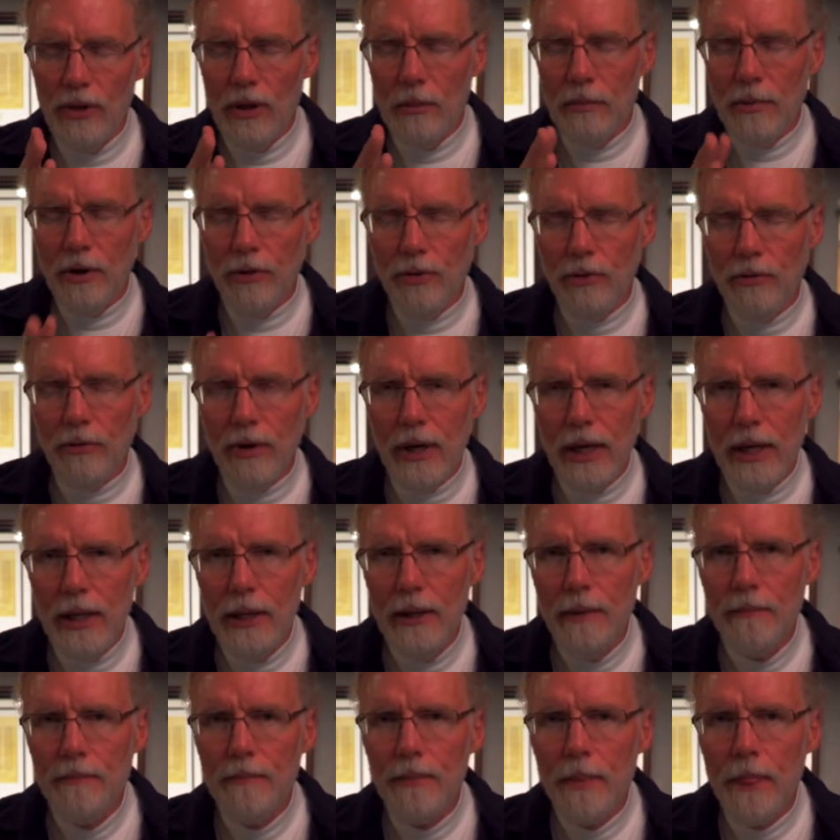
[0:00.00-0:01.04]
number three.
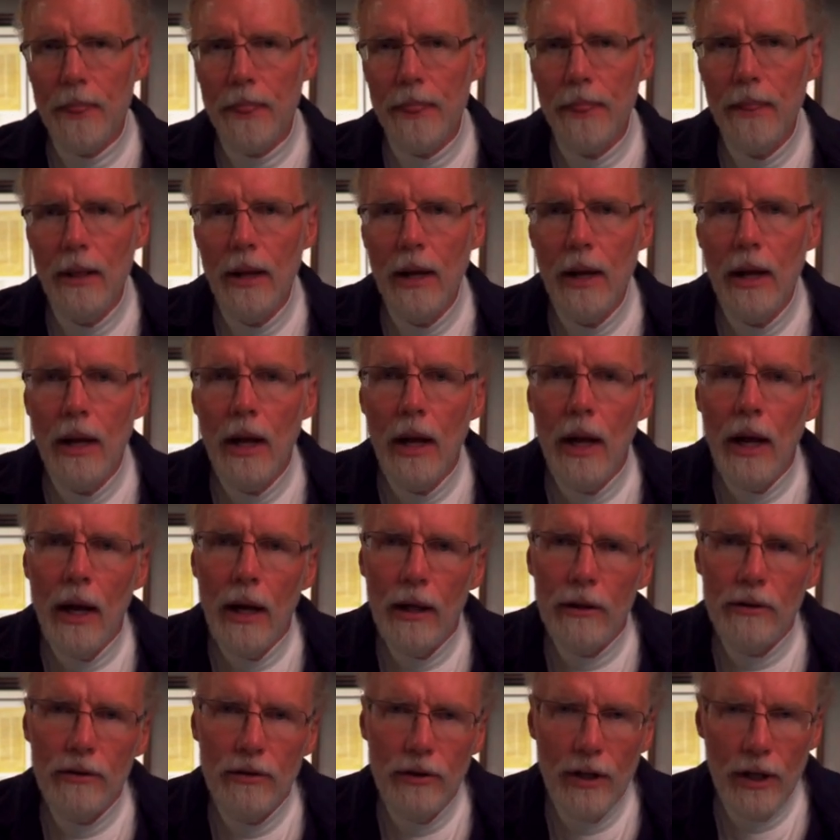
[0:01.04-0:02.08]

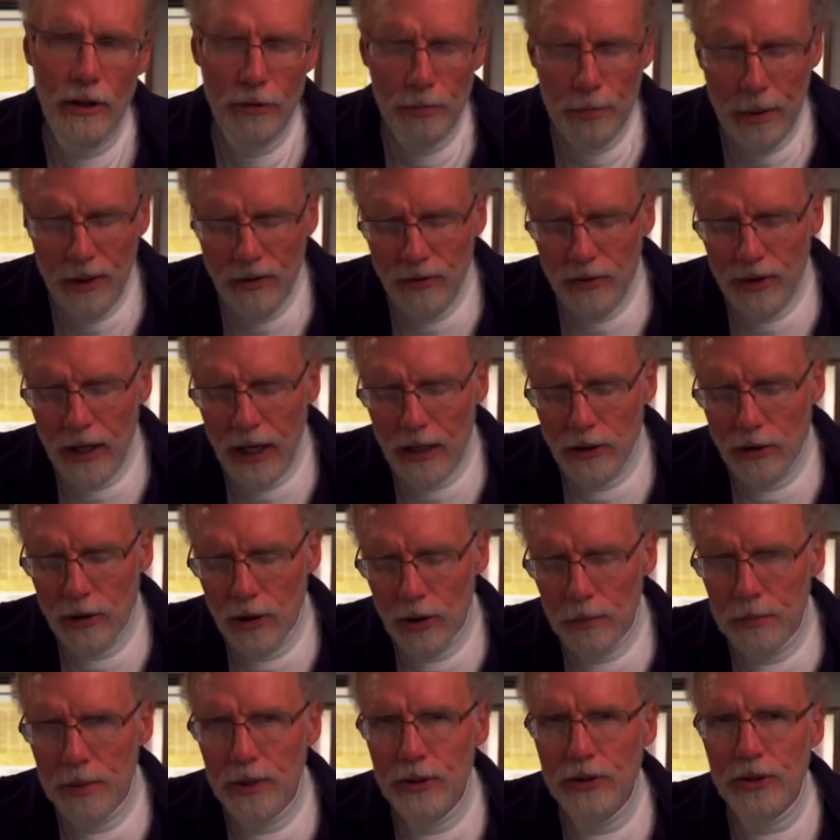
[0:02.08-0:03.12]

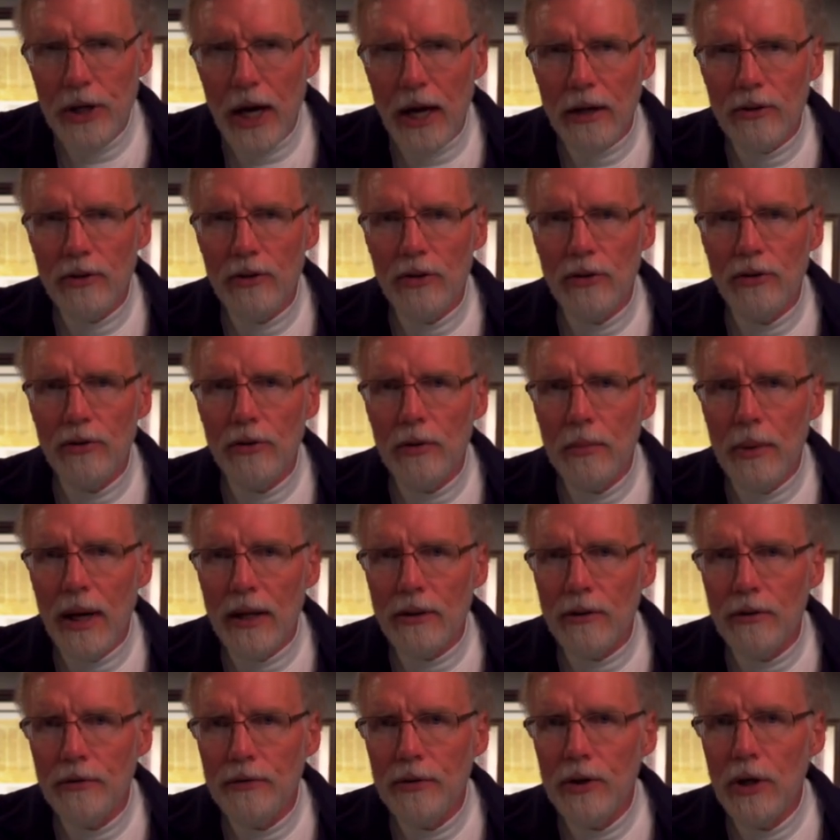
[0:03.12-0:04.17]
Dispensational projections
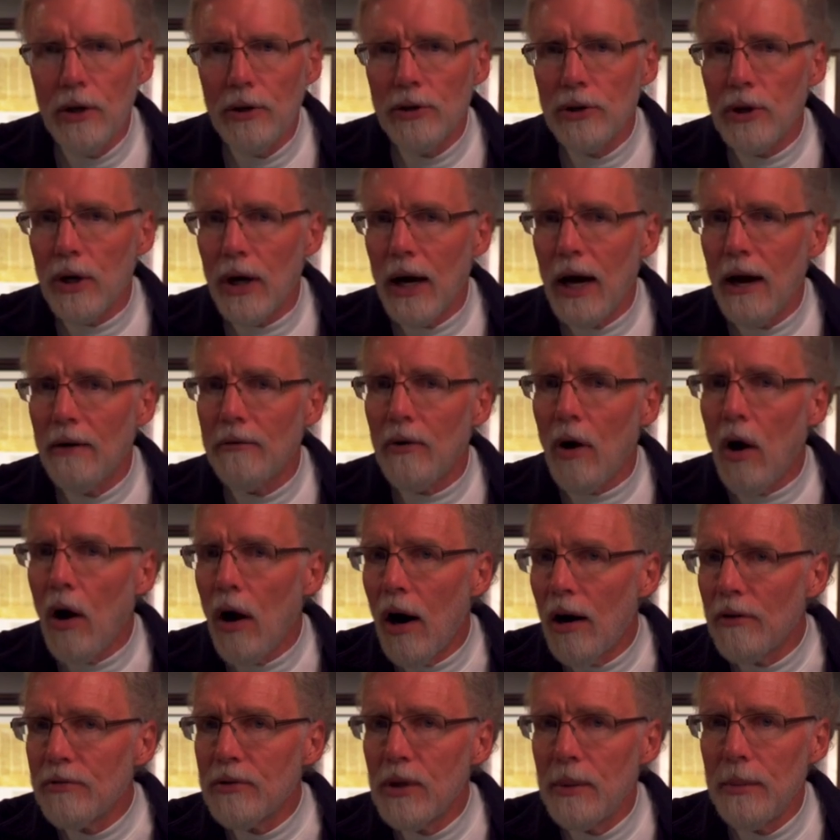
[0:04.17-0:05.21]
about the future have
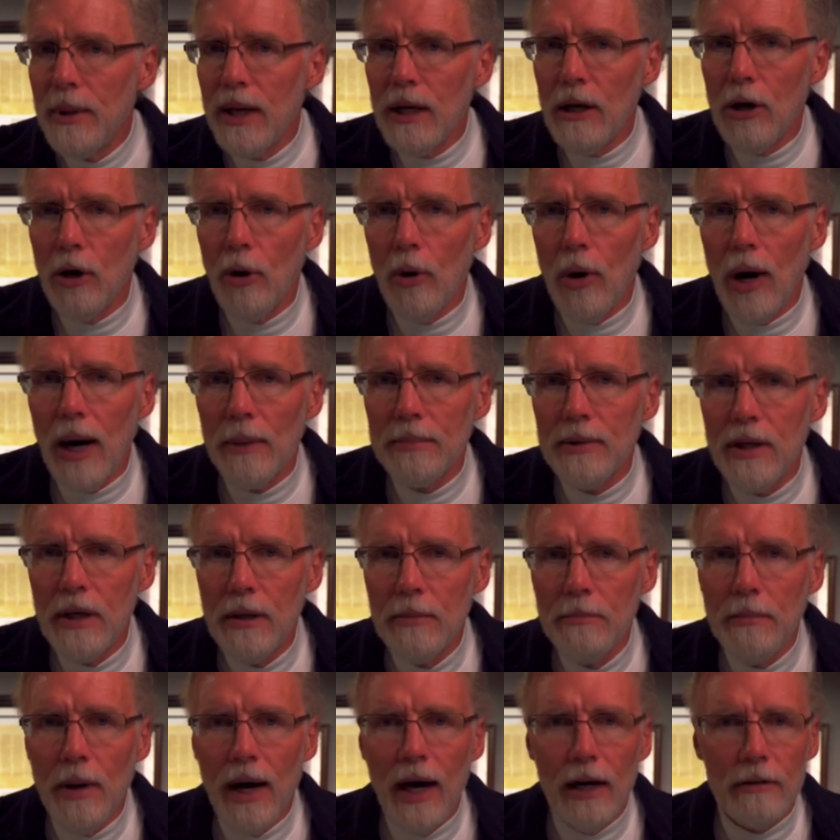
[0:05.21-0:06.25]
often been
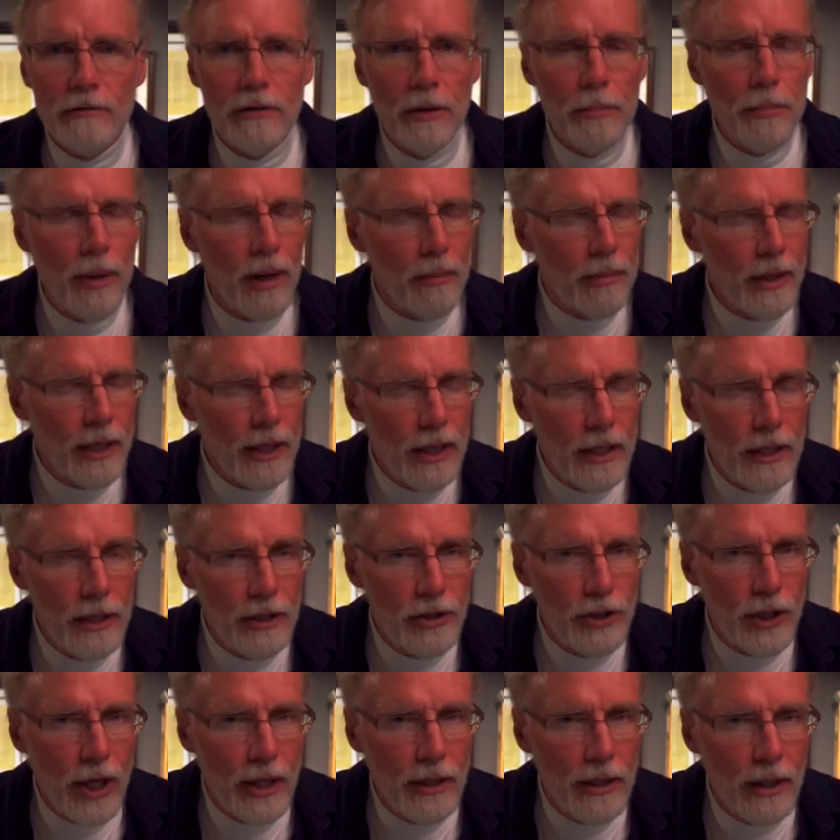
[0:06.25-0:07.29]
co-opted by a Republican
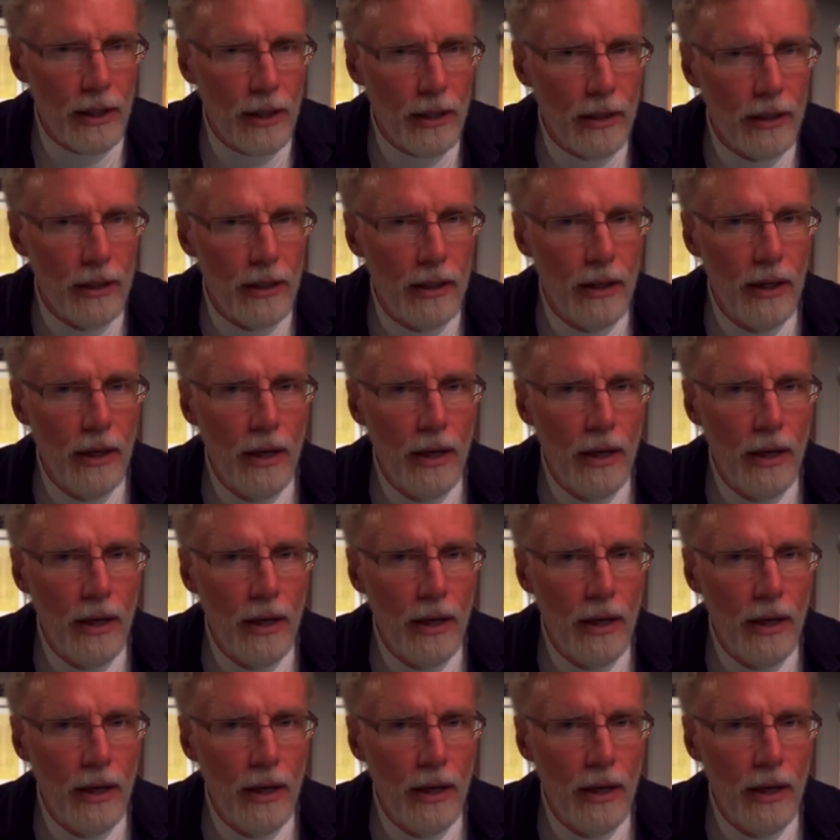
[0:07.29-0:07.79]
agenda.